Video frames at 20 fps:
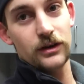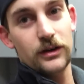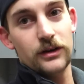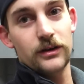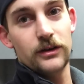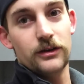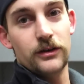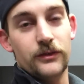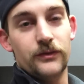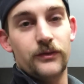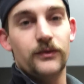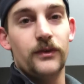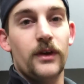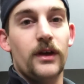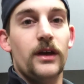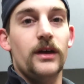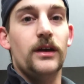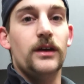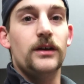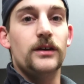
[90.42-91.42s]
of
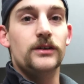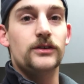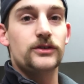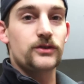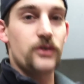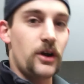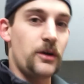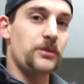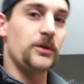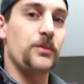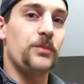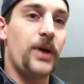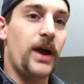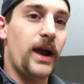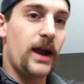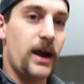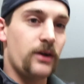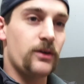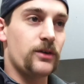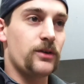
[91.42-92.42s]
scrubbing
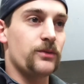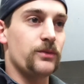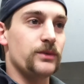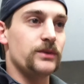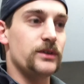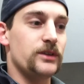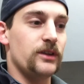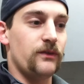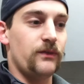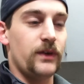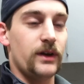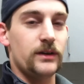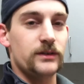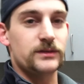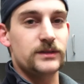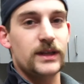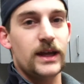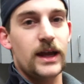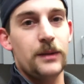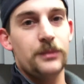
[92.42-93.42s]
power with the
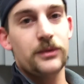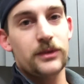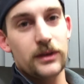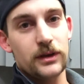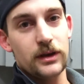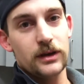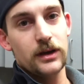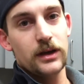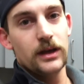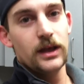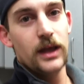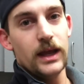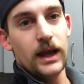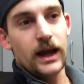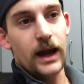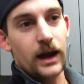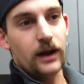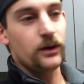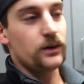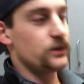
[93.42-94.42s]
Fels Naptha,
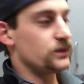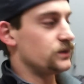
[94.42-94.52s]
I